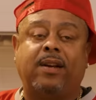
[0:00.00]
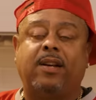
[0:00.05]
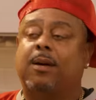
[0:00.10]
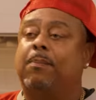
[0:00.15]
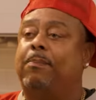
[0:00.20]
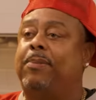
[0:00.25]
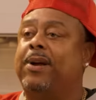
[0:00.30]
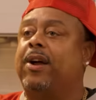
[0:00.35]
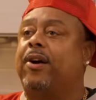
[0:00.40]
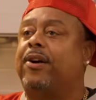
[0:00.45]
I need
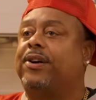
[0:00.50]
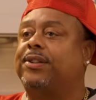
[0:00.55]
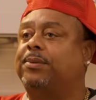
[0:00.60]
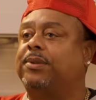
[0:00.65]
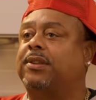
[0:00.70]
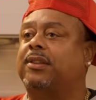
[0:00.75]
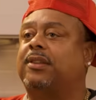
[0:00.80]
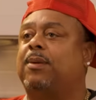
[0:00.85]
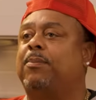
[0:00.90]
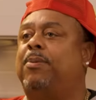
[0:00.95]
a beer. You
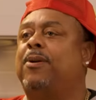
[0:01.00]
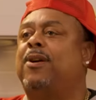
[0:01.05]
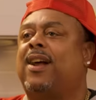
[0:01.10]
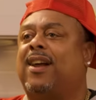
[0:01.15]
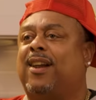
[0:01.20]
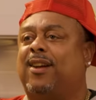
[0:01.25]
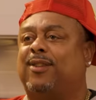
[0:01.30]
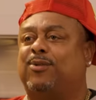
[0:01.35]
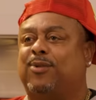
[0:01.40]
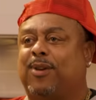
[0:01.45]
know, I
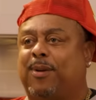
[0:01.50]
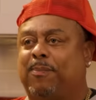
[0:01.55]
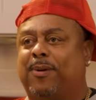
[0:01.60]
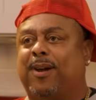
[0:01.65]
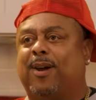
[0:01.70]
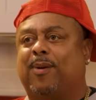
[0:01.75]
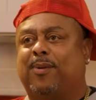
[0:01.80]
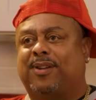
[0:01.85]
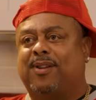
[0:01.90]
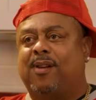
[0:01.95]
gotta drink a
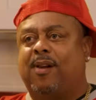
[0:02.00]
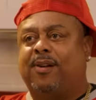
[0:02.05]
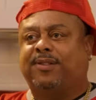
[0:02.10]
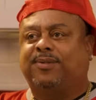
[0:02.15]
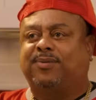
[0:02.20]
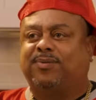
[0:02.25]
beer with you.